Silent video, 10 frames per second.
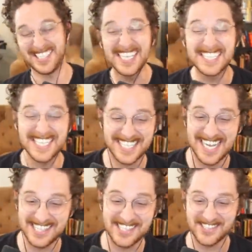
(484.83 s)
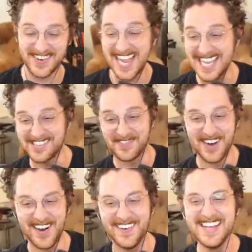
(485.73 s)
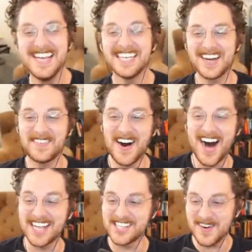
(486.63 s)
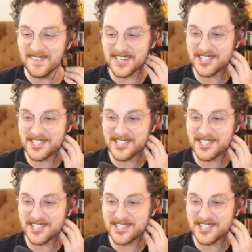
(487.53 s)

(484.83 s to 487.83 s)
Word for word: Justin's catching strays, bro. Come on, do it for